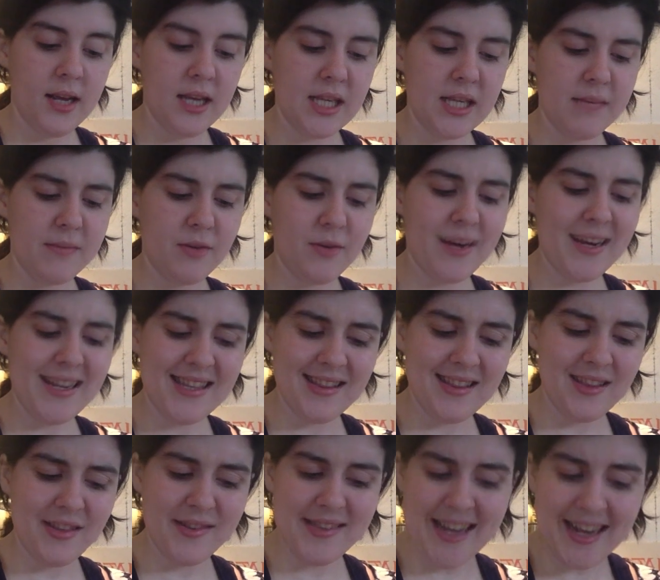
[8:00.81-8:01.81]
he seemed quite
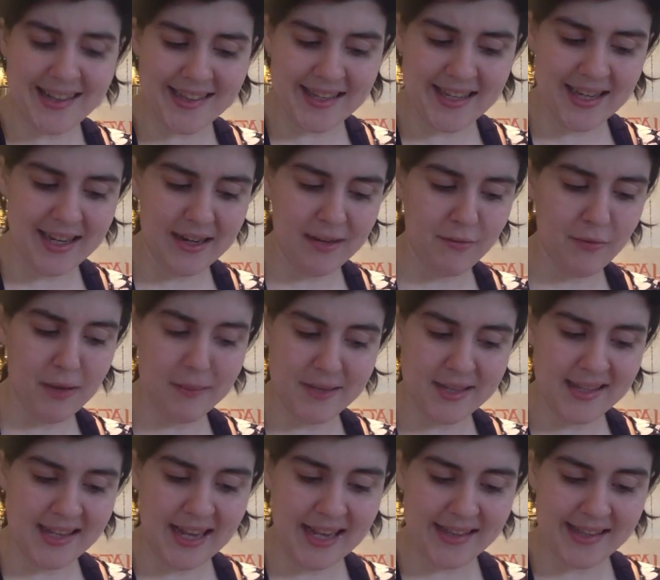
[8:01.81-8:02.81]
enthusiastic and rubbed
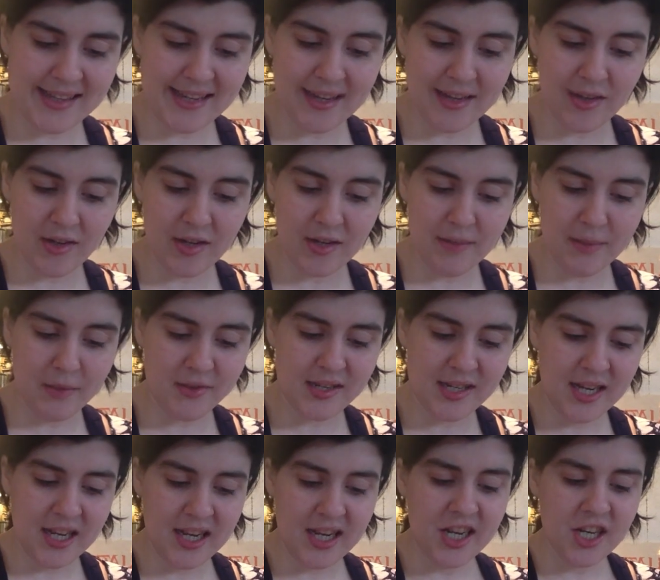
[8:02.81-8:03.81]
his hands together in the most
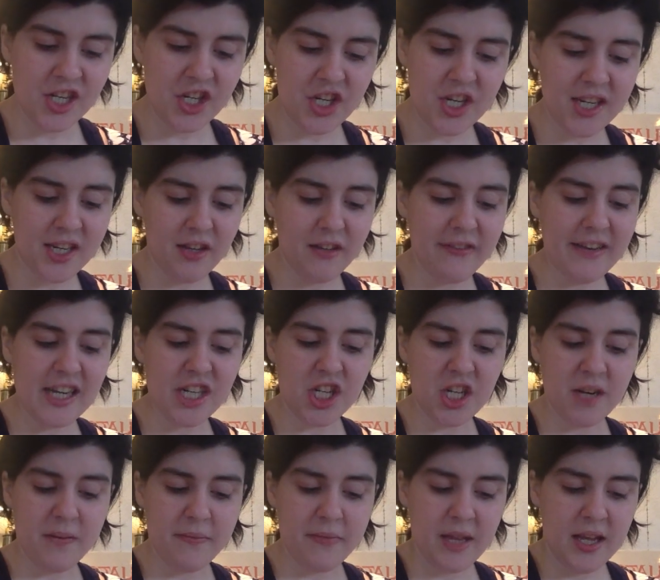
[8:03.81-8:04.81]
genial
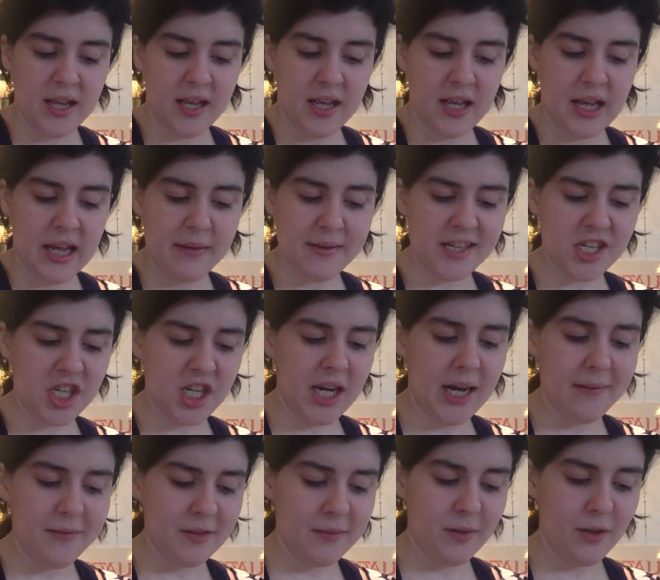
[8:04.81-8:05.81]
fashion. He was such a
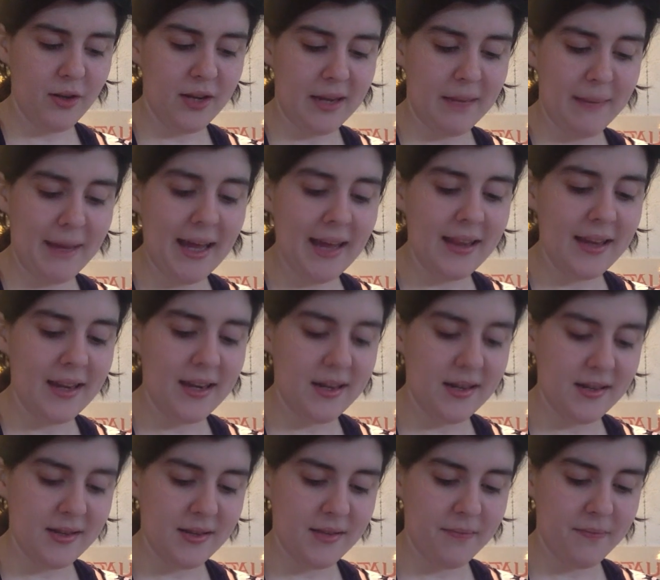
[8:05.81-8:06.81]
comfortable looking man that it
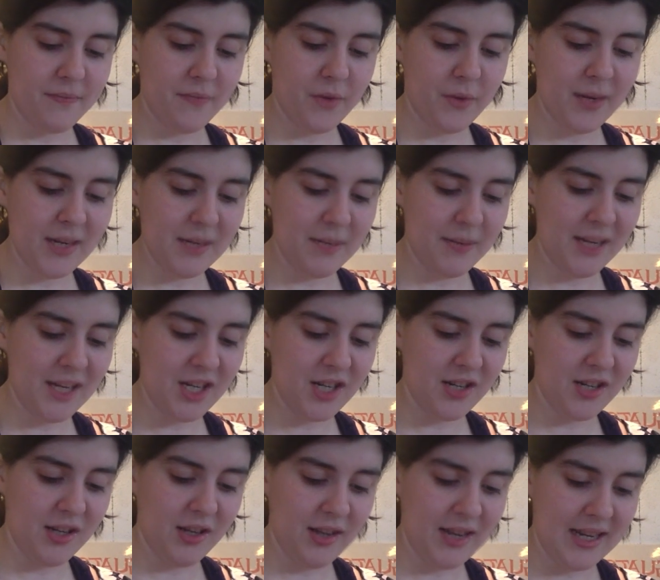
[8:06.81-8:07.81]
is quite a pleasure
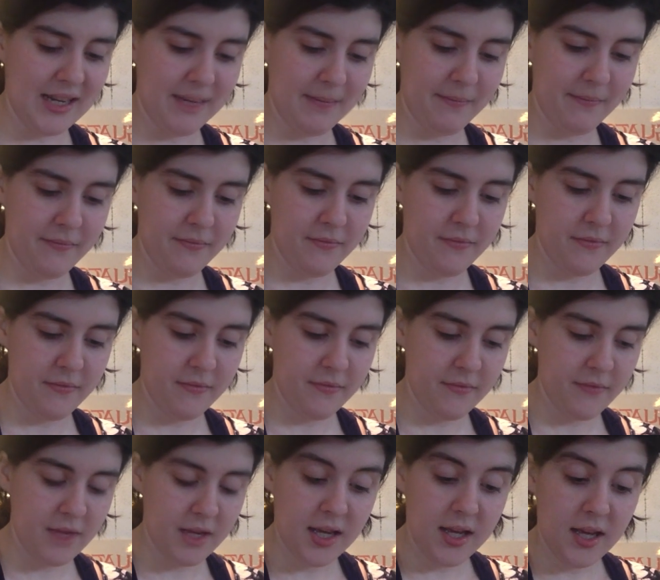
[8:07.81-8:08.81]
to look at him.
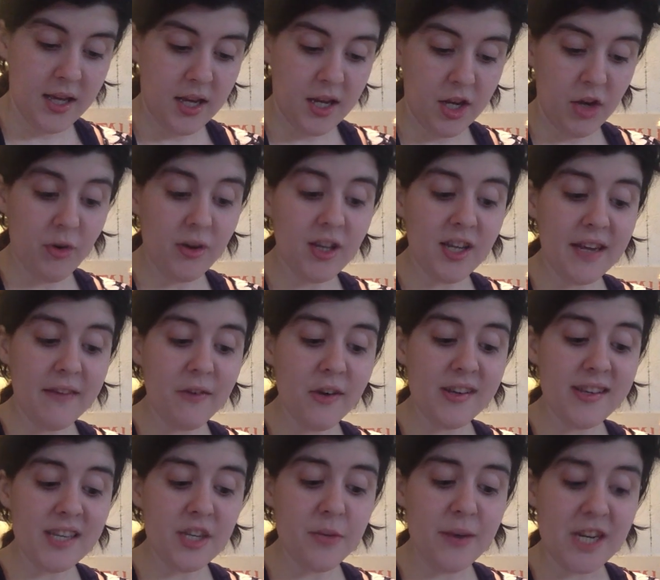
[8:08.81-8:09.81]
You are looking for
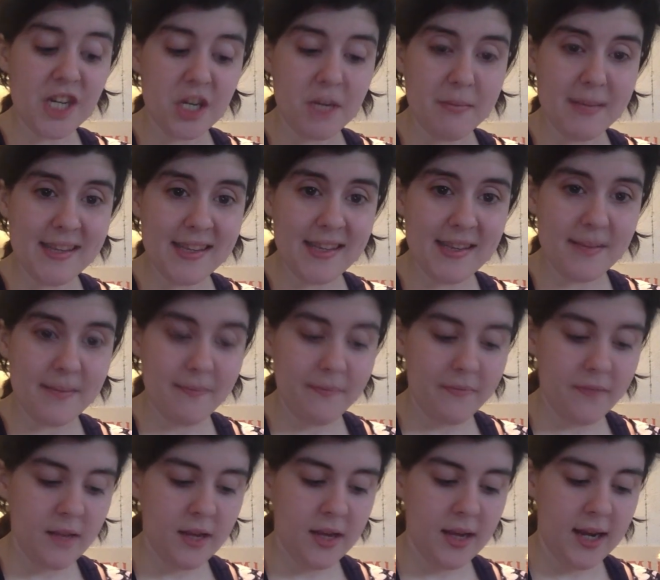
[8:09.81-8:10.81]
a situation, miss?
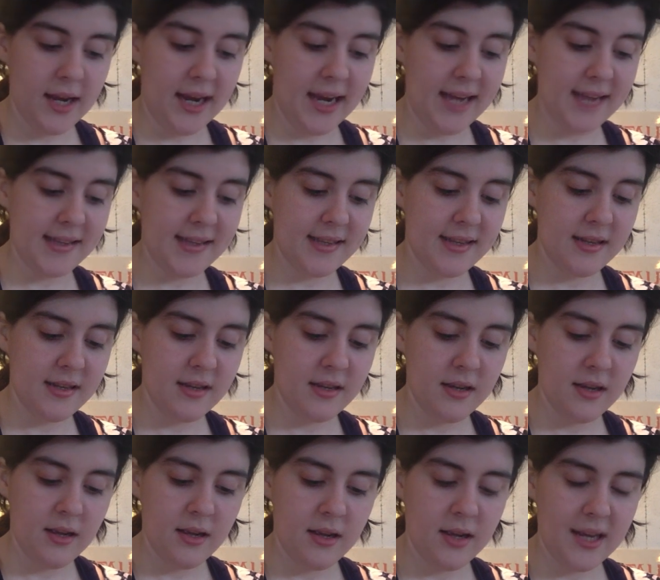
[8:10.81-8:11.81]
he asked.
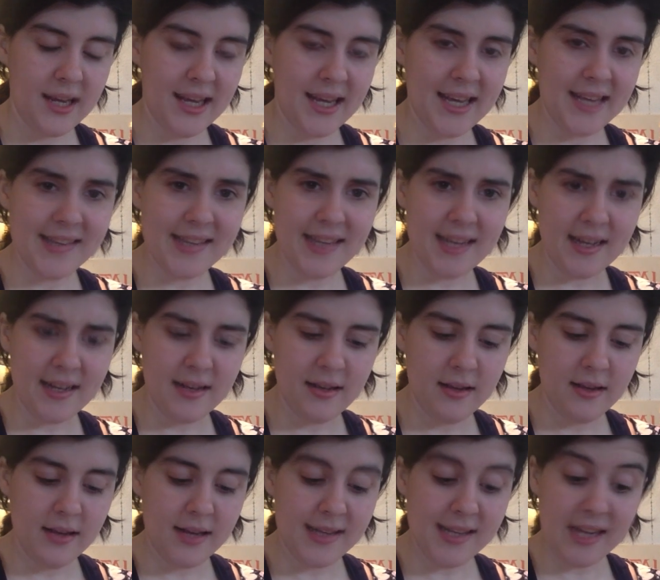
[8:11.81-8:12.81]
Yes, sir.
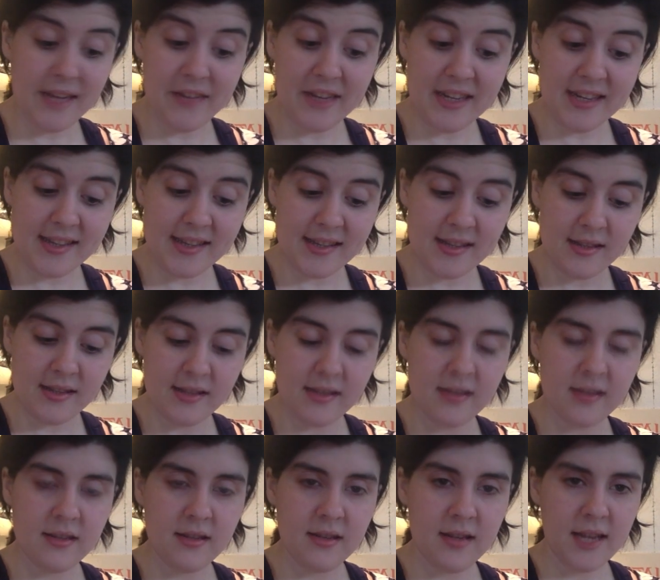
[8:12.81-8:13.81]
As a governess?
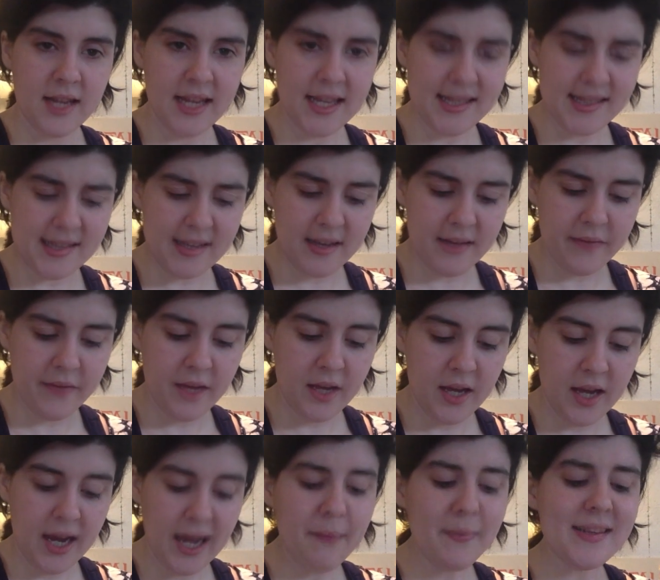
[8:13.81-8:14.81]
Yes, sir.
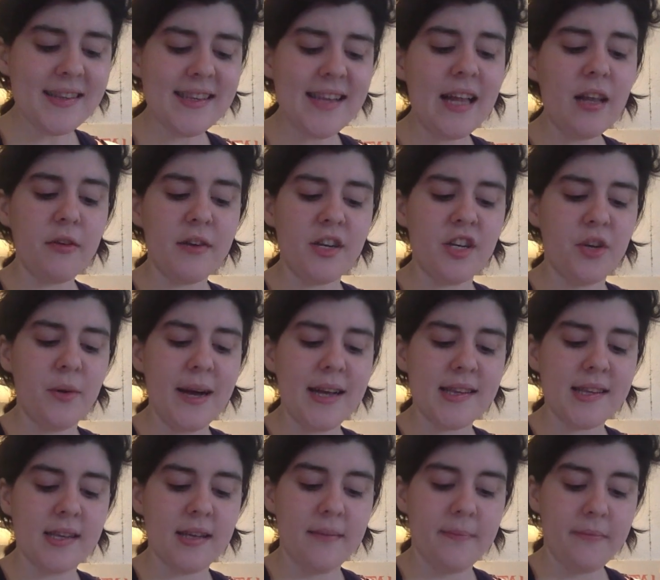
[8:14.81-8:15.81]
And what salary do you
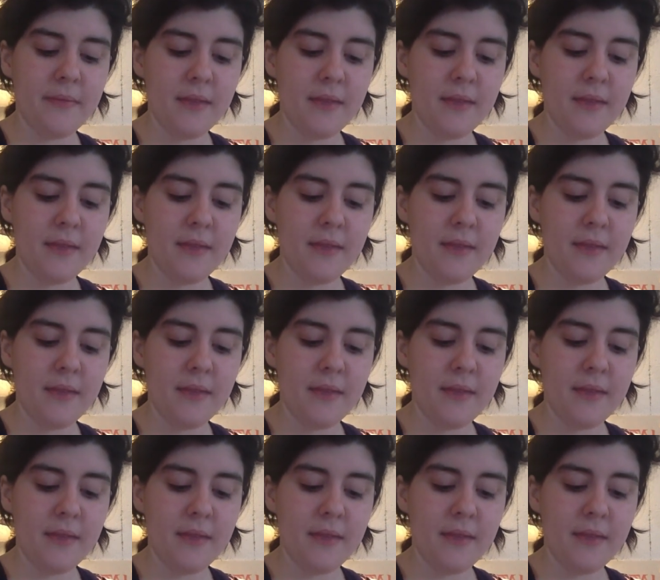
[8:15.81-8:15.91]
ask?